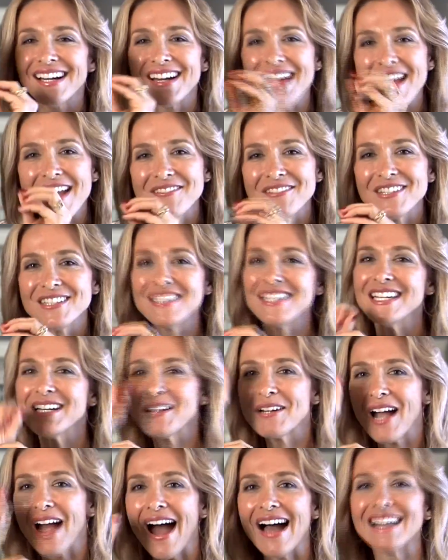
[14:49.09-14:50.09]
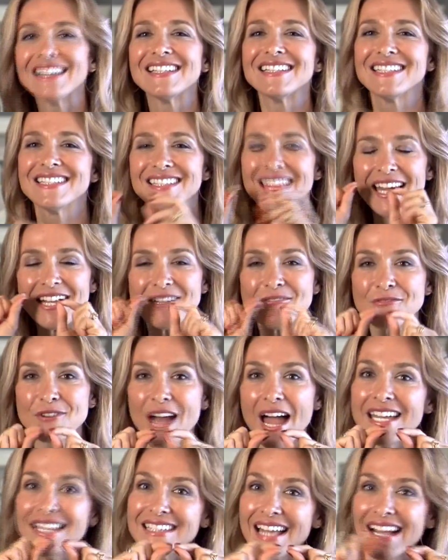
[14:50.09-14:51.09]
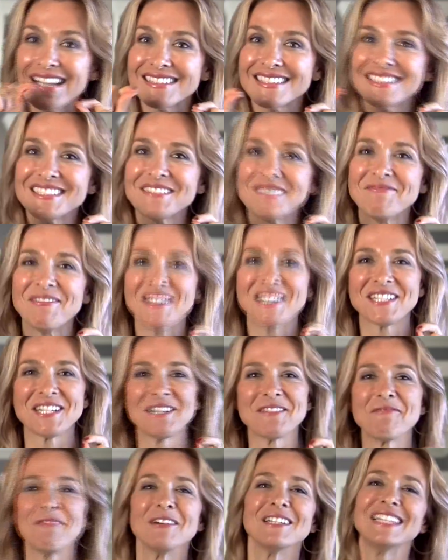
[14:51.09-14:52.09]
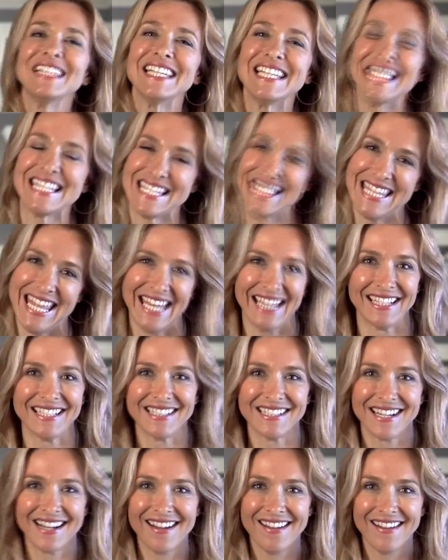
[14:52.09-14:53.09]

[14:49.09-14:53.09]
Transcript: everything, color it, and write under the picture what is there